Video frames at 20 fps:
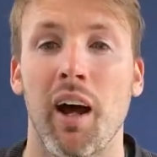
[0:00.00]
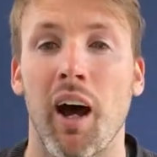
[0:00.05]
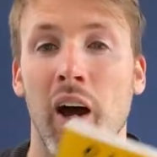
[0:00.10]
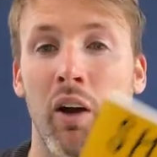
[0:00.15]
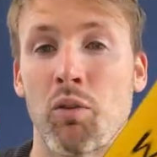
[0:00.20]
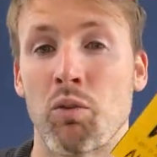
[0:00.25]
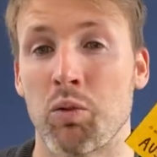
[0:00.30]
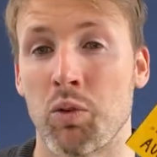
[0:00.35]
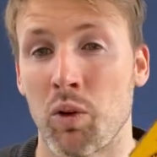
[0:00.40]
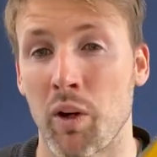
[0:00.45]

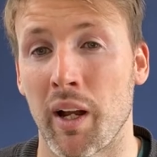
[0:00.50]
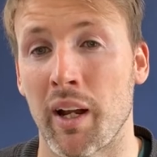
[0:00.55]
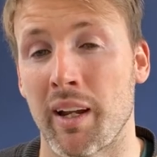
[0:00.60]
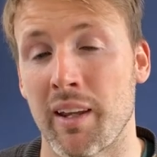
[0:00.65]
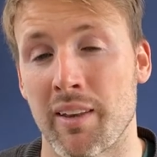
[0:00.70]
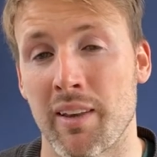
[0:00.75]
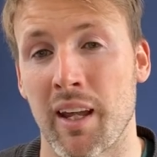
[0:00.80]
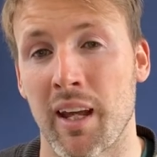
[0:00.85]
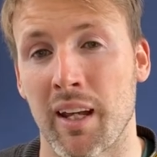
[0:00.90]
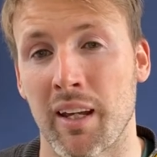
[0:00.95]
I
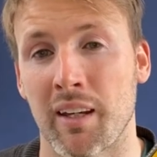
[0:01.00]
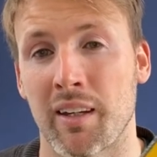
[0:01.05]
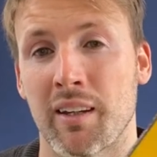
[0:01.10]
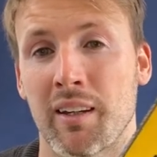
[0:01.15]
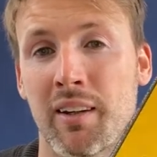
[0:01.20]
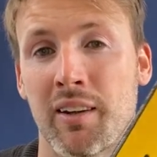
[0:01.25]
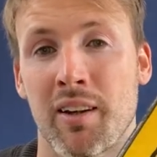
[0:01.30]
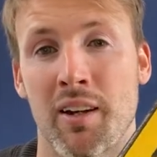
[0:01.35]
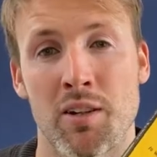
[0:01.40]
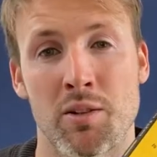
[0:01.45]
really
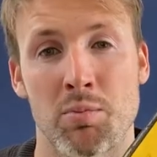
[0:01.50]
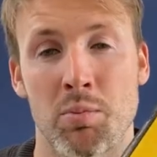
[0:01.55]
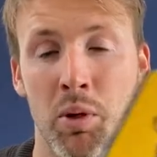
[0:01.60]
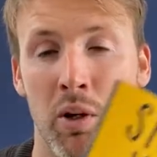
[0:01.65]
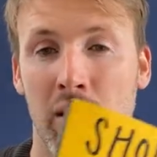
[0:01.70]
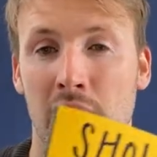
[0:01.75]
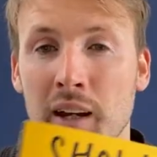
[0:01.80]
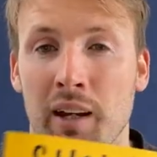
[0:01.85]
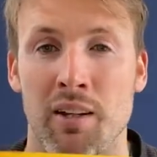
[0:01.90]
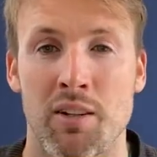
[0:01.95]
think this
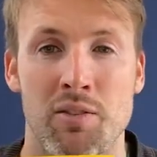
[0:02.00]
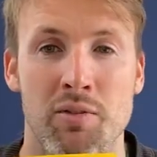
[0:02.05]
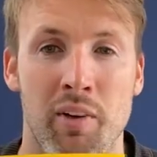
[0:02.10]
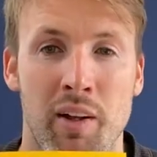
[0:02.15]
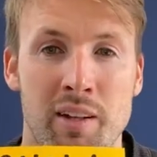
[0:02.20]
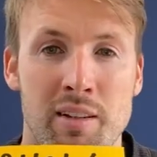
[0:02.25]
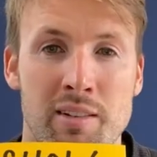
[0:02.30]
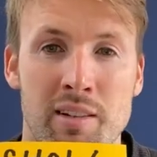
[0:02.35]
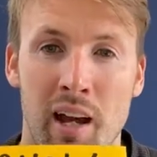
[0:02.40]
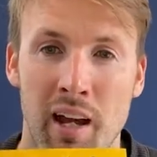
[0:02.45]
book is
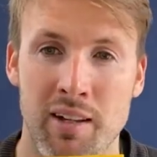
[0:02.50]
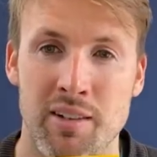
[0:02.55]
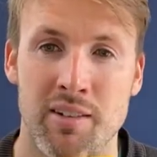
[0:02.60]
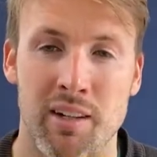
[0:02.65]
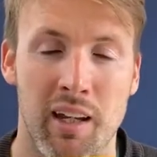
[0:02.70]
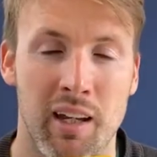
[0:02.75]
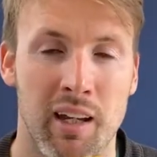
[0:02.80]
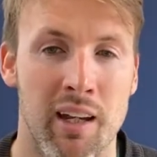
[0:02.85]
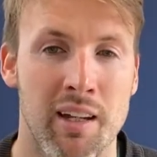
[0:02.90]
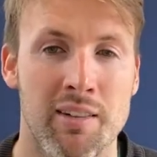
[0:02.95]

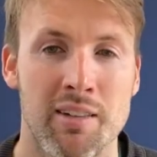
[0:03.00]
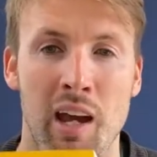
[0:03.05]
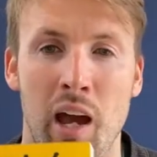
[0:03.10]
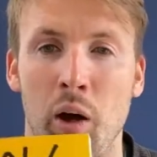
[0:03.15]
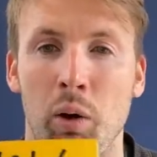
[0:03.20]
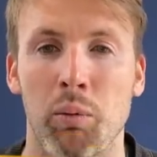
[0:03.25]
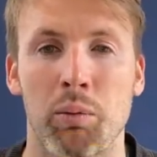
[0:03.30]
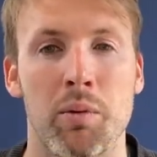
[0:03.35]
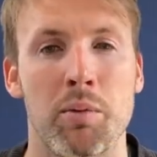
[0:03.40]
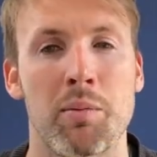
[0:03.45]
fantastic. It's
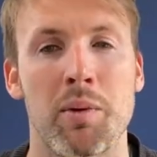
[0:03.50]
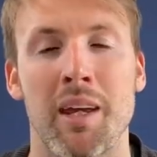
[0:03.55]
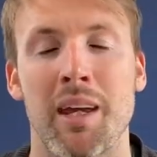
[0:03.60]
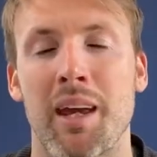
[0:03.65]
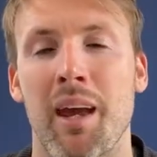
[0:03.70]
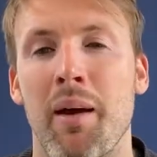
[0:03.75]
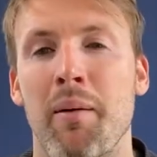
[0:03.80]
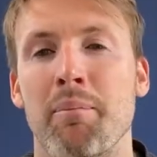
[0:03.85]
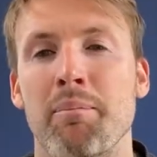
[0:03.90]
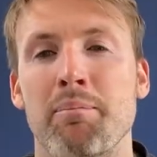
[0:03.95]
helped
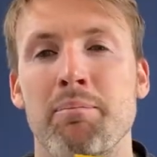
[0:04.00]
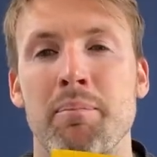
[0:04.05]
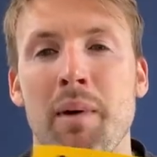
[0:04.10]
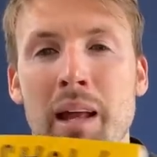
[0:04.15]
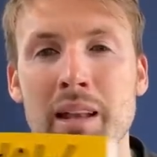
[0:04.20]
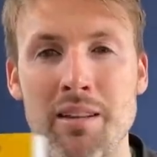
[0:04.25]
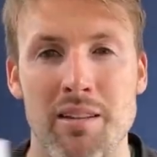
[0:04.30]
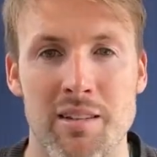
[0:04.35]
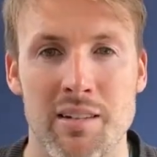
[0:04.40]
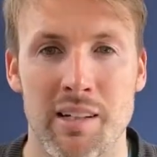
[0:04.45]
me
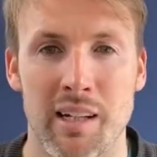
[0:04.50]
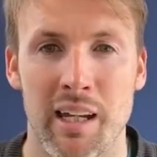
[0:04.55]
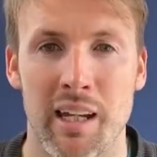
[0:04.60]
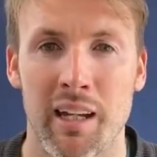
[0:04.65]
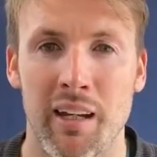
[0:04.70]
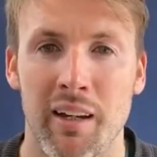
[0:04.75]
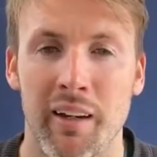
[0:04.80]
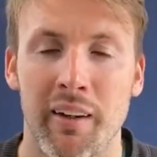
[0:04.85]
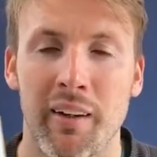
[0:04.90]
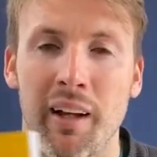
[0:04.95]

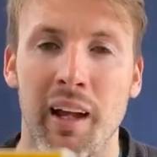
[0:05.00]
immensely.